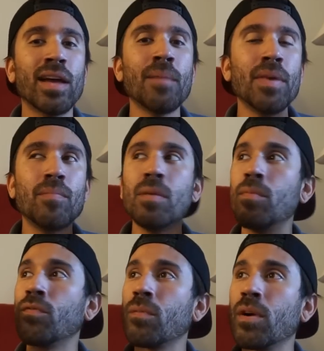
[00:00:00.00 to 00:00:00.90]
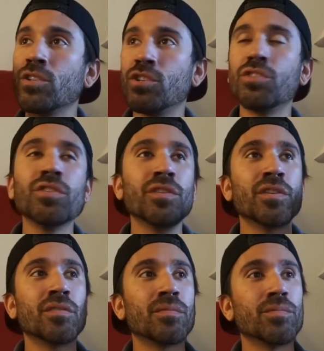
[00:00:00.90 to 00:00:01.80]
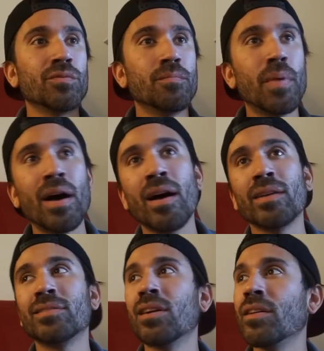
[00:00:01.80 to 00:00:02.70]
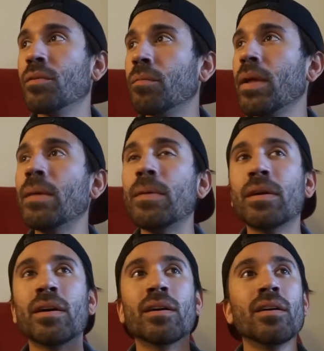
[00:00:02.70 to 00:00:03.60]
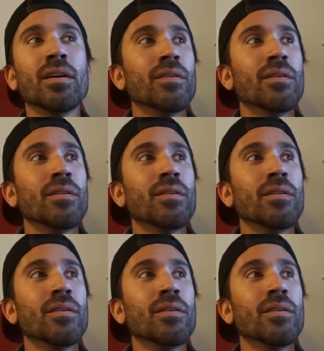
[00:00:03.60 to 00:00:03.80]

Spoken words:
I meet people from Australia, from Dubai, Saudi Arabia,